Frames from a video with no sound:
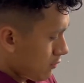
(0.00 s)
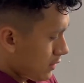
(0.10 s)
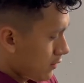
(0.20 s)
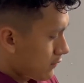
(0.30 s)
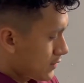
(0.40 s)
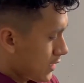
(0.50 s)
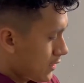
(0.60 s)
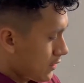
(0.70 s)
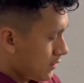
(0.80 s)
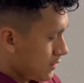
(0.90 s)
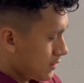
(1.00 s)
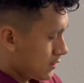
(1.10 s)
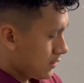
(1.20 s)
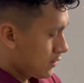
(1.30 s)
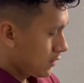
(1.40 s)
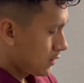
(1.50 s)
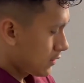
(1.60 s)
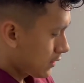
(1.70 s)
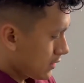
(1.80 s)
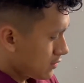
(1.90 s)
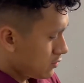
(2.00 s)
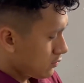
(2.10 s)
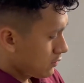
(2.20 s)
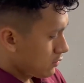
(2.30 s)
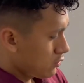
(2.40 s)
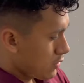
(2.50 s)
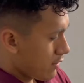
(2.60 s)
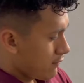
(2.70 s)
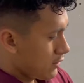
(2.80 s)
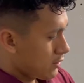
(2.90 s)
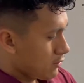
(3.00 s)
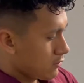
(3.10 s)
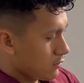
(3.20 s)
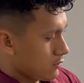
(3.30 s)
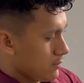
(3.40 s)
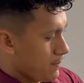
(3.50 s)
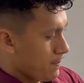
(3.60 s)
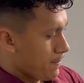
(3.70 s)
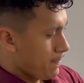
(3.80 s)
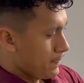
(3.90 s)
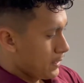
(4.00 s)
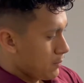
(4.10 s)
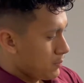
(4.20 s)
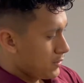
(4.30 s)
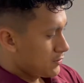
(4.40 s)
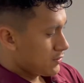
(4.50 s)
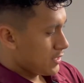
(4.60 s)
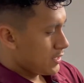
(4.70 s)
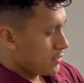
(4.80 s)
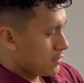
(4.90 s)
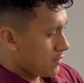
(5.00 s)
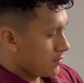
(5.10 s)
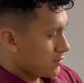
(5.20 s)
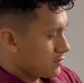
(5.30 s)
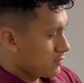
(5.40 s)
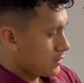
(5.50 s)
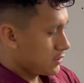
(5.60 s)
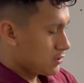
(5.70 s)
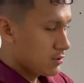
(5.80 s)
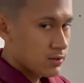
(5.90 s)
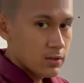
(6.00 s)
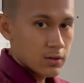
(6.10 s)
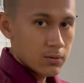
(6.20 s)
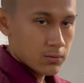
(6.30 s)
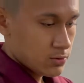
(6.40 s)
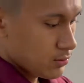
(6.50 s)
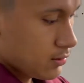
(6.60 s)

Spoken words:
way of tightening the hook is you have a little piece right here on the switch. What you